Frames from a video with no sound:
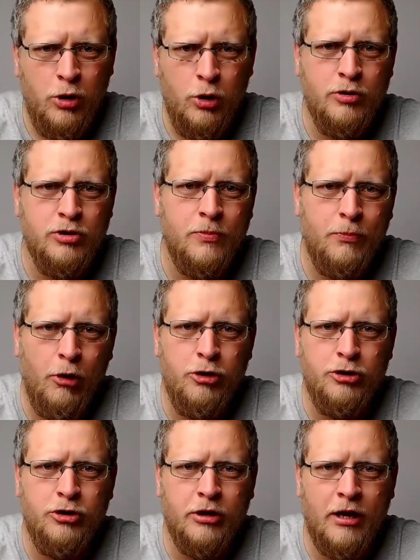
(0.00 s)
who has
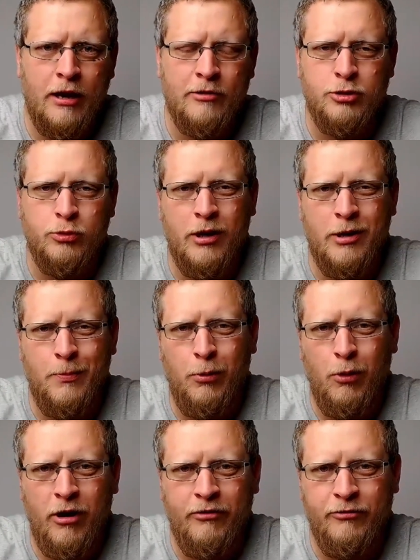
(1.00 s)
approached the council and
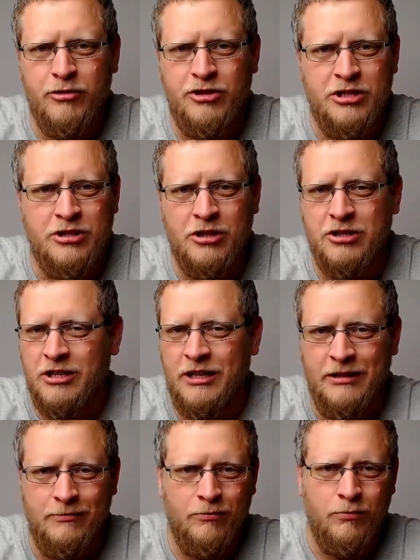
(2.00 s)
applied for assistance
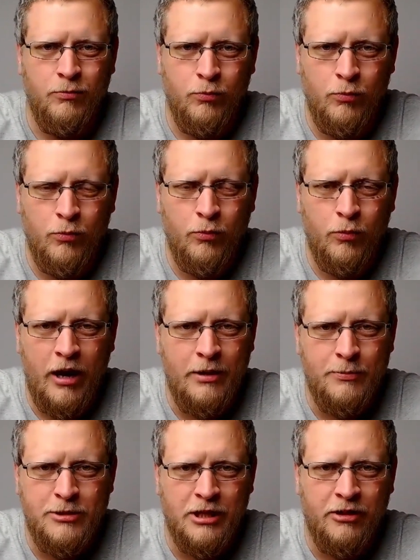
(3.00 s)
in
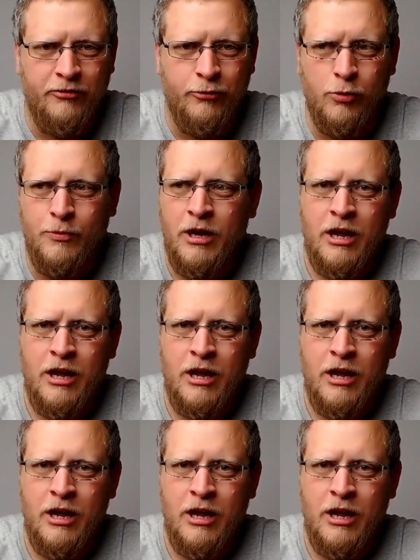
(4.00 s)
any particular form.